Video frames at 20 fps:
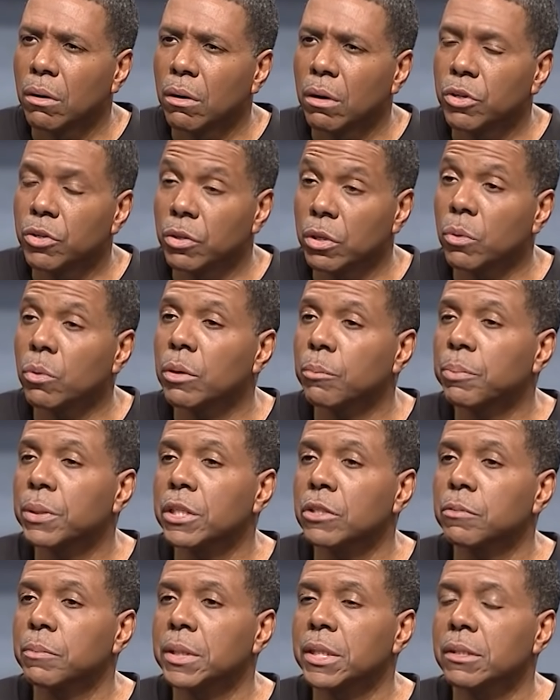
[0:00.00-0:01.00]
You know what
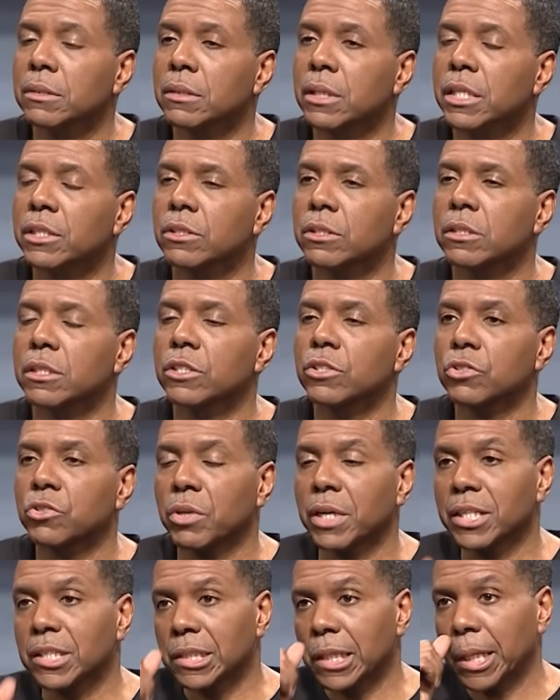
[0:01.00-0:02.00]
peace means? It's
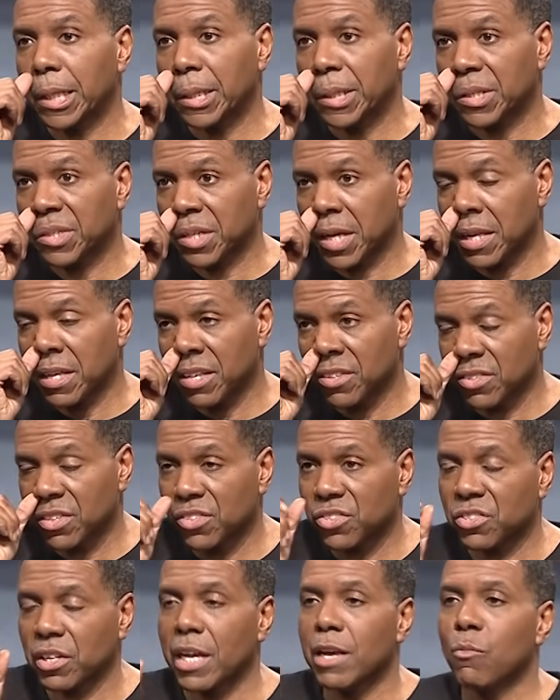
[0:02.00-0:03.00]
translated the same. It's the
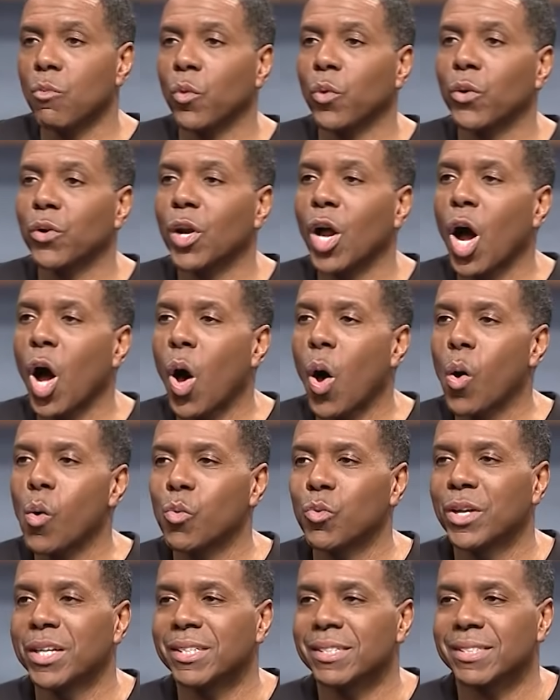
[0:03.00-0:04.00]
same word,
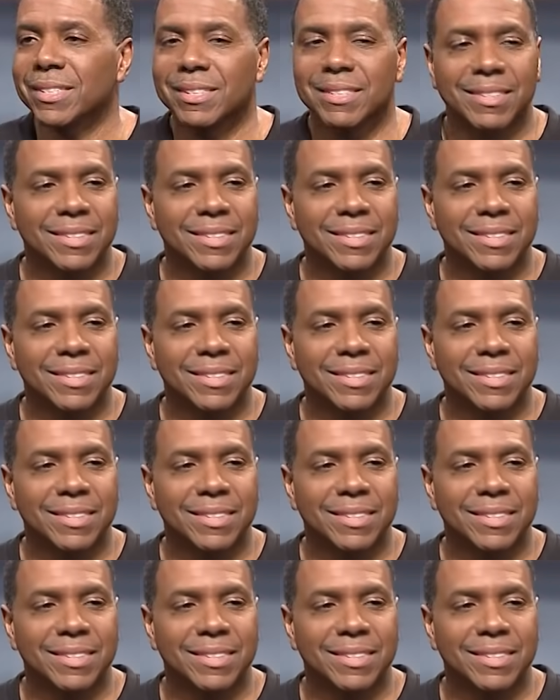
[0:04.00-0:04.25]
wholeness.